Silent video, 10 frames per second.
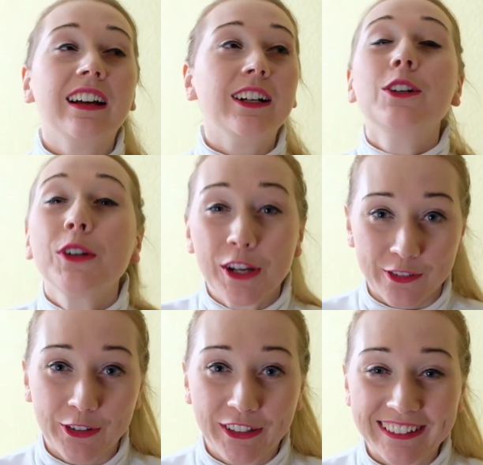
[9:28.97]
looking
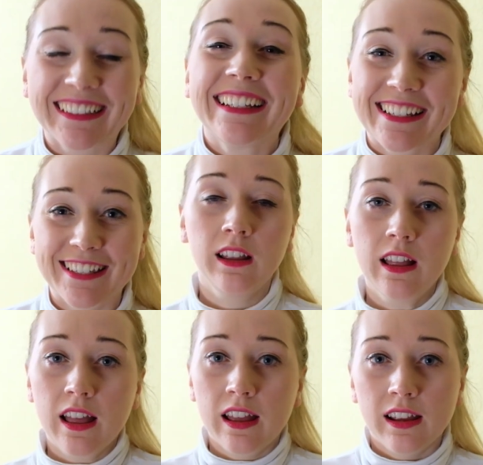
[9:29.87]
for it, yes.
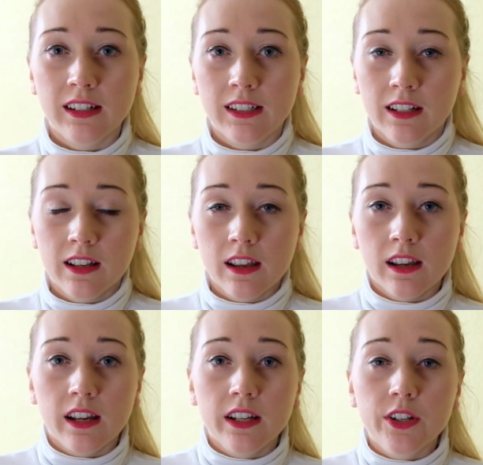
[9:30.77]

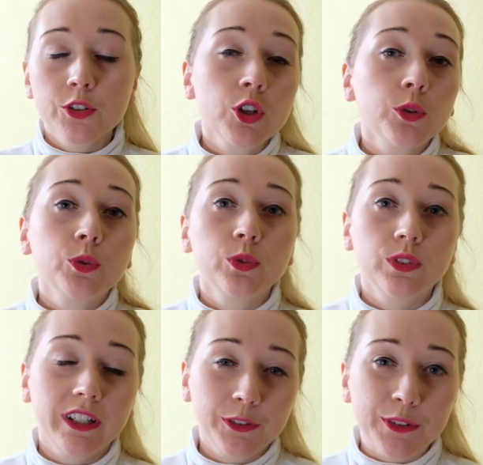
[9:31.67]
So
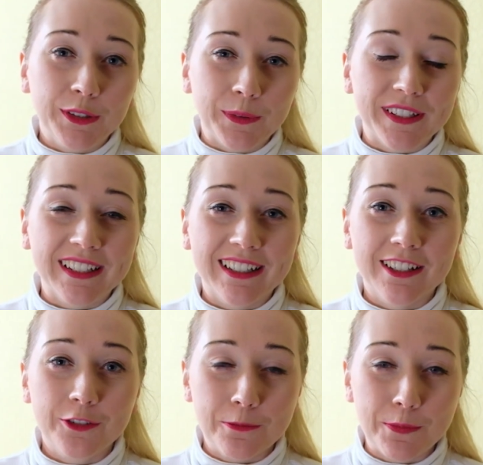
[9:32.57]
to get to
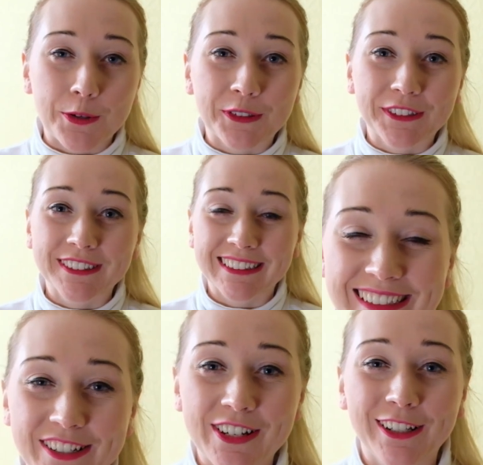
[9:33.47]
Lithuania from Poland is
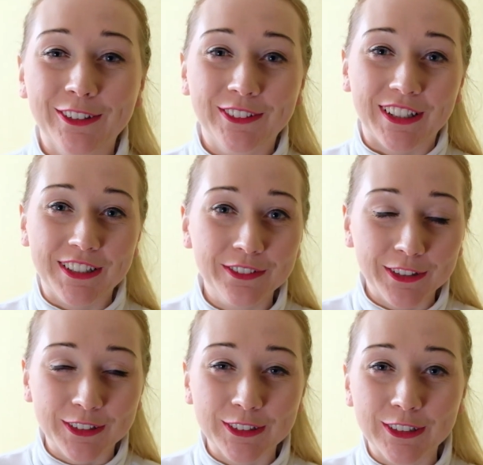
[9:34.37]
actually not that
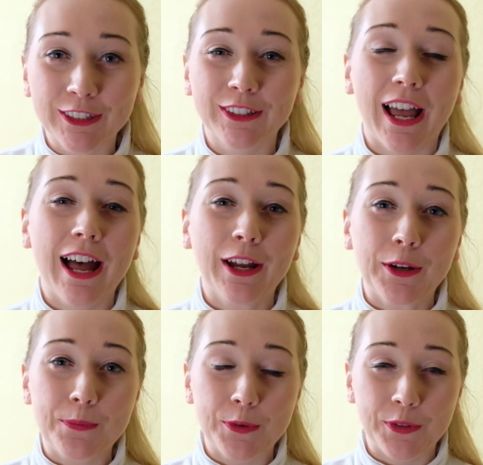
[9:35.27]
difficult. I
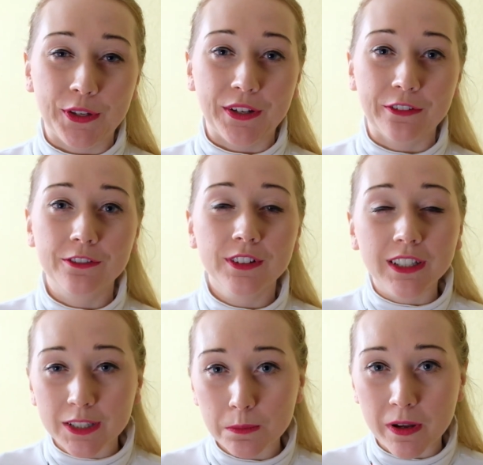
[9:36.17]
booked the
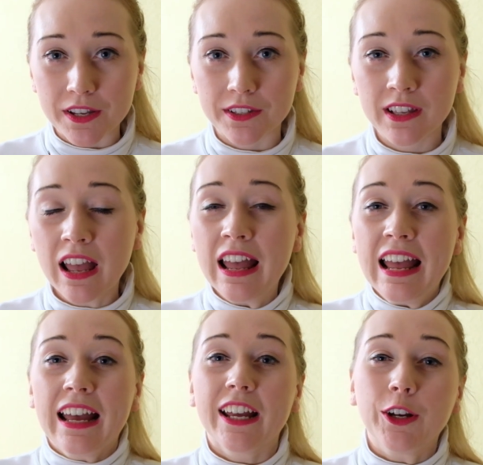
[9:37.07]
Flixbus
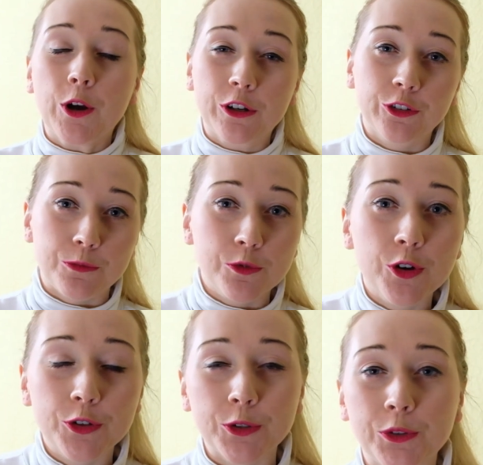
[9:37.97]
going from
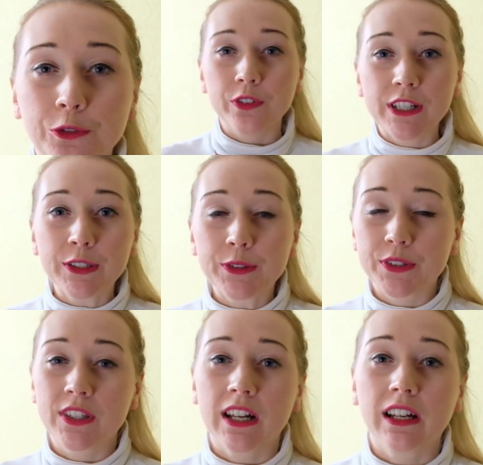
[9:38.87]
Warsaw to
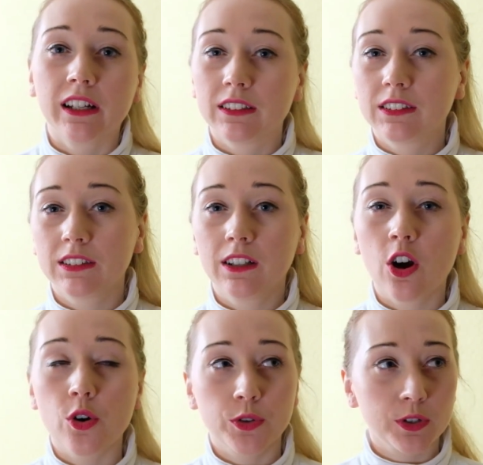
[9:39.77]
Vilnius that
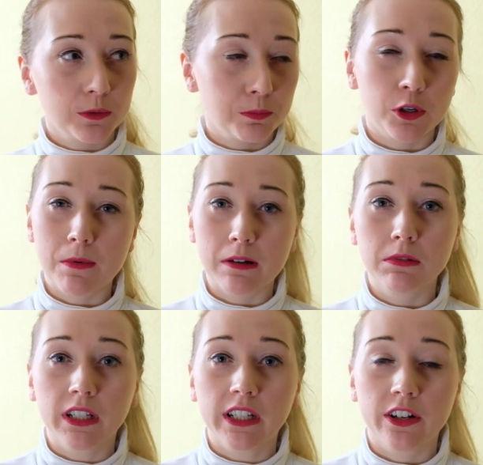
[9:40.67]
costs
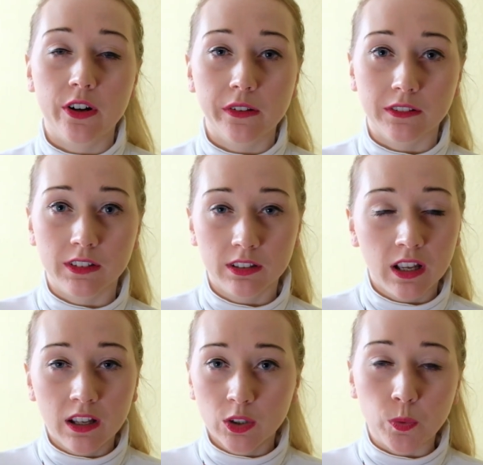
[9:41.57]
probably around
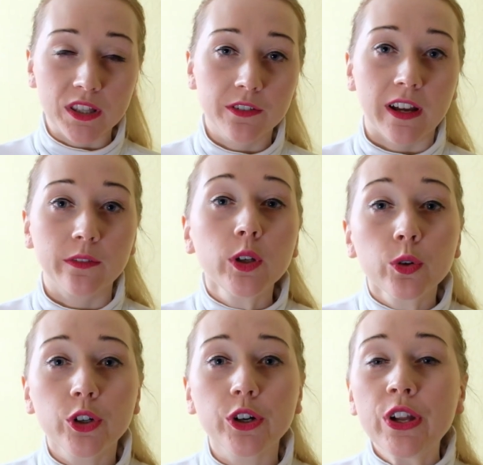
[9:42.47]
25
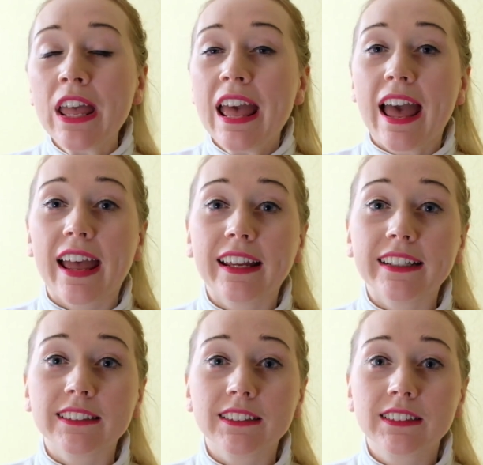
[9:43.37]
euro,
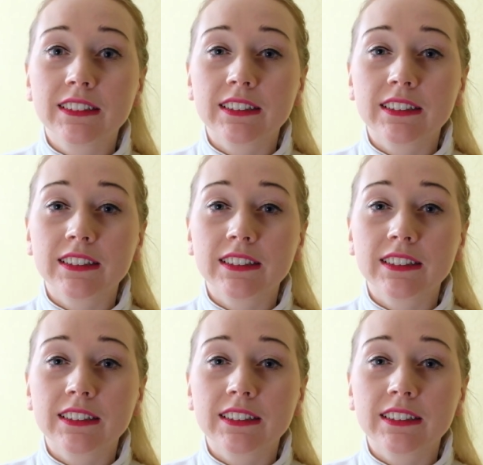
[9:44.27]
and